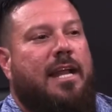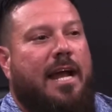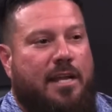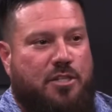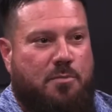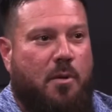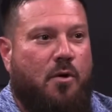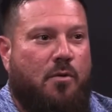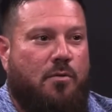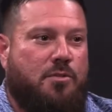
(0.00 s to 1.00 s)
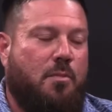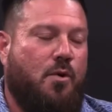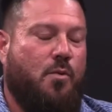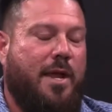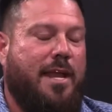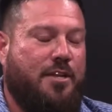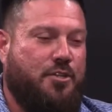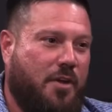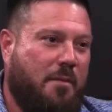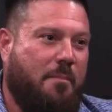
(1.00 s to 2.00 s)
I could smoke weed and
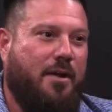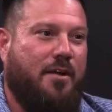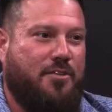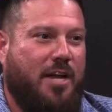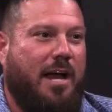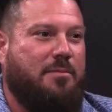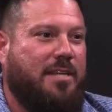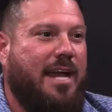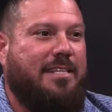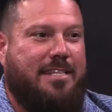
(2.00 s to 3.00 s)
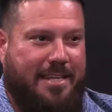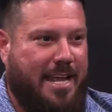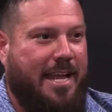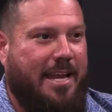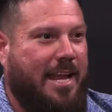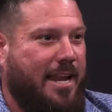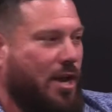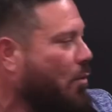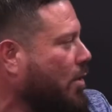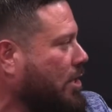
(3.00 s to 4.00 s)
drink beer on job sites, and
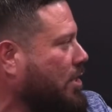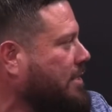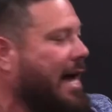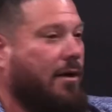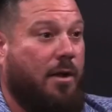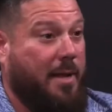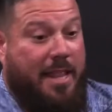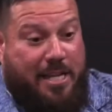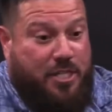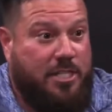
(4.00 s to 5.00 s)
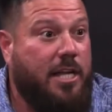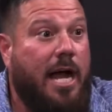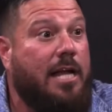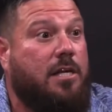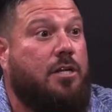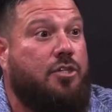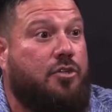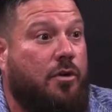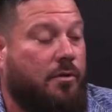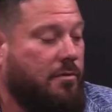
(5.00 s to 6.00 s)
no one looked down on me. And that's just the God's honest
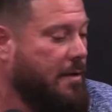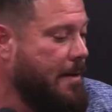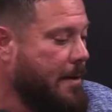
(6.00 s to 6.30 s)
truth.